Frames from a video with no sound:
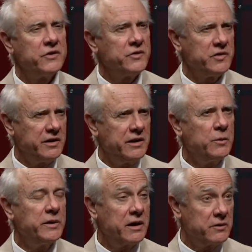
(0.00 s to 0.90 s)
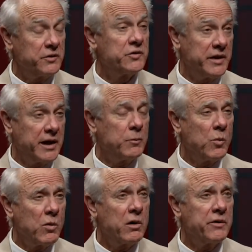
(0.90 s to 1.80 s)
city we understand
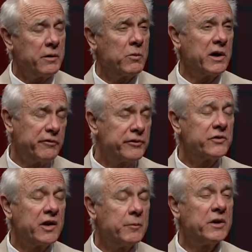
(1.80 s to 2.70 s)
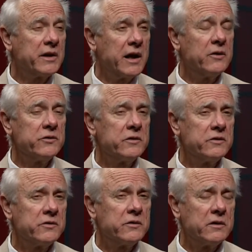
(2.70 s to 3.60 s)
more than when I first came on the council
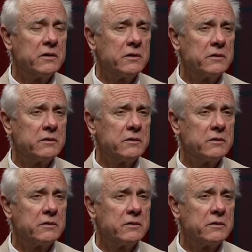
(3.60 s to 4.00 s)
just uh,